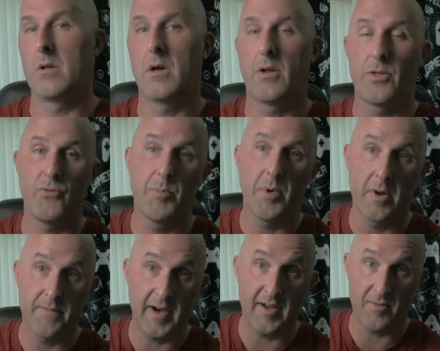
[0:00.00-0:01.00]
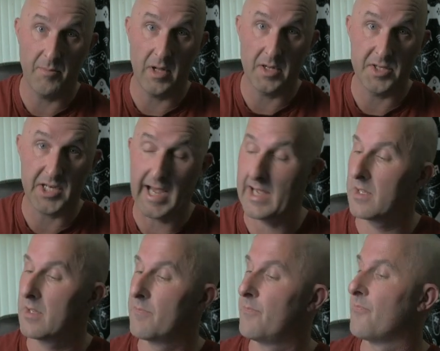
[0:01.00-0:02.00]
a 3.5mm
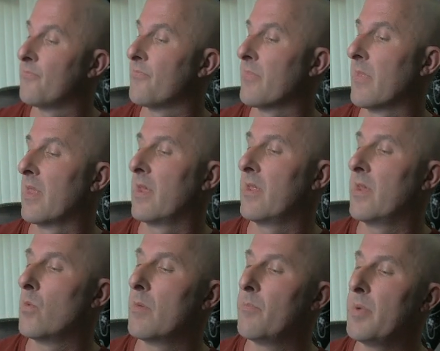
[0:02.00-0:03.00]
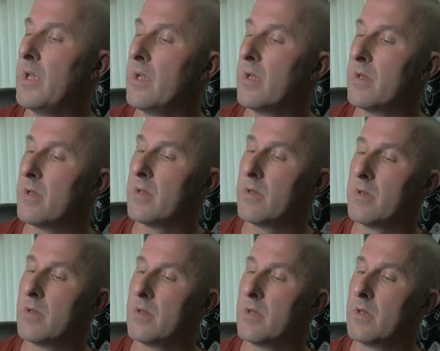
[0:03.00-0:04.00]
jack, there will be
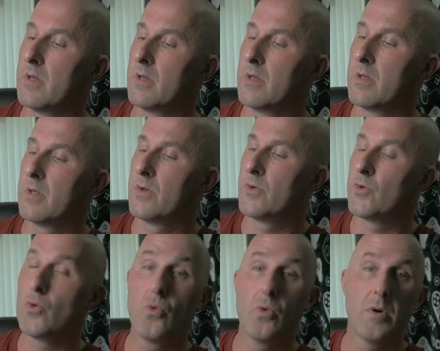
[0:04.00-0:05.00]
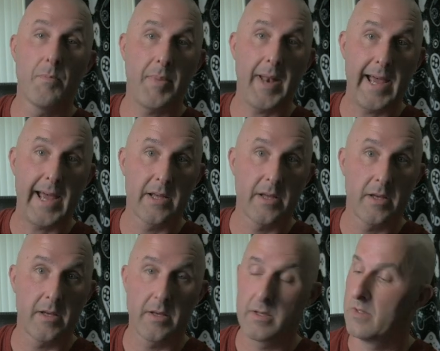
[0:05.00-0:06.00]
two black
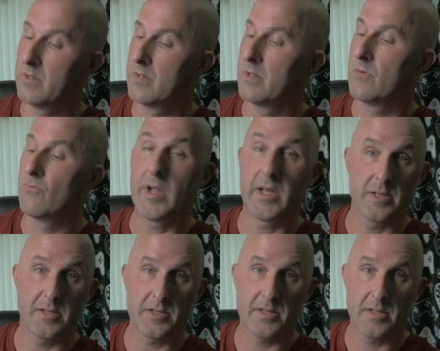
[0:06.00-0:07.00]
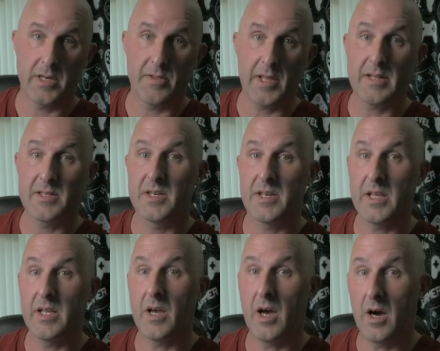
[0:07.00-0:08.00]
rings. Now that's
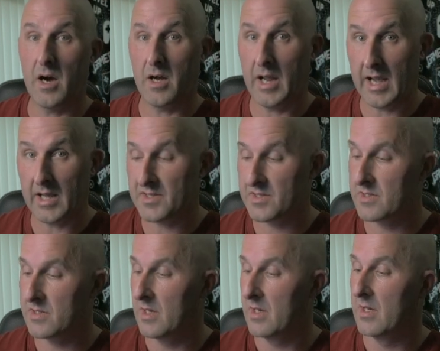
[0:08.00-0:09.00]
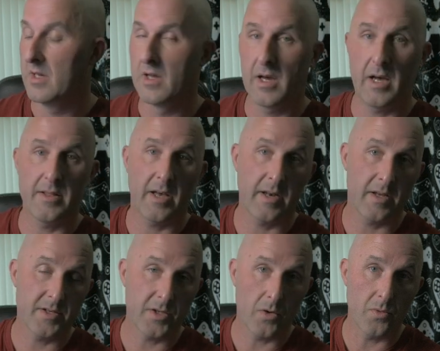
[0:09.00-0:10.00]
TRS, and that
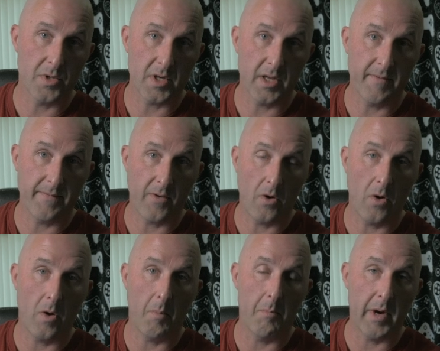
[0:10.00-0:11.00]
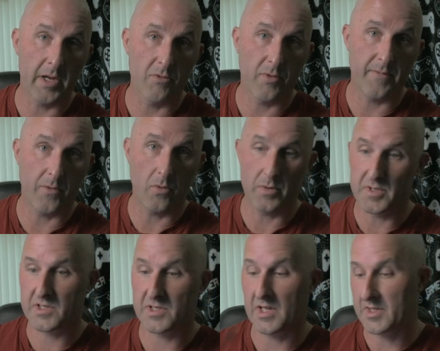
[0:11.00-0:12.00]
is usually for microphones
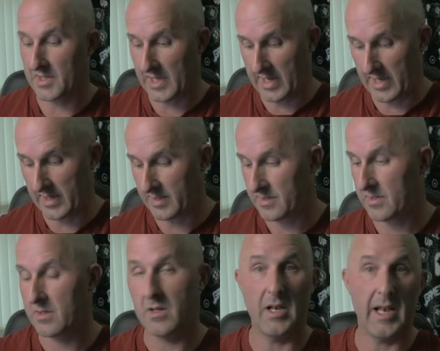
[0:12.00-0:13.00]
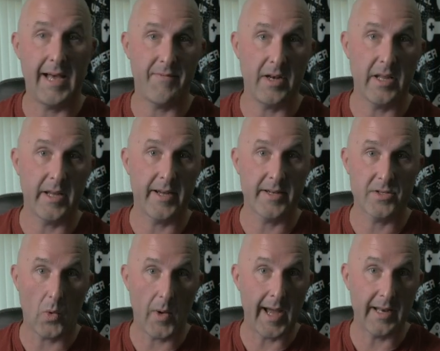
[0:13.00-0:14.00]
such as
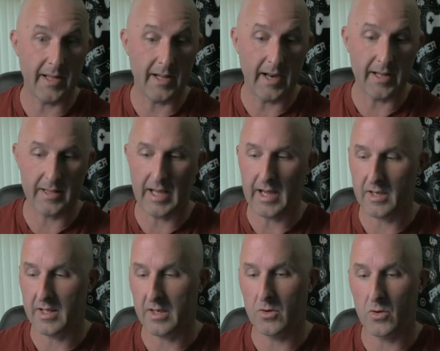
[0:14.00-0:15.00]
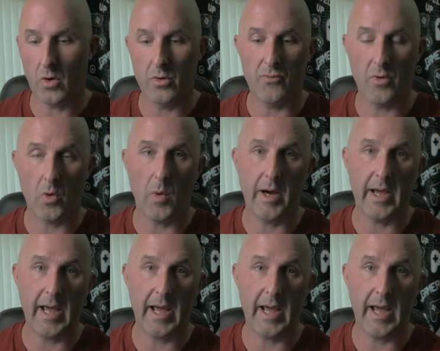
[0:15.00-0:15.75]
lavaliers or anything like that that don't require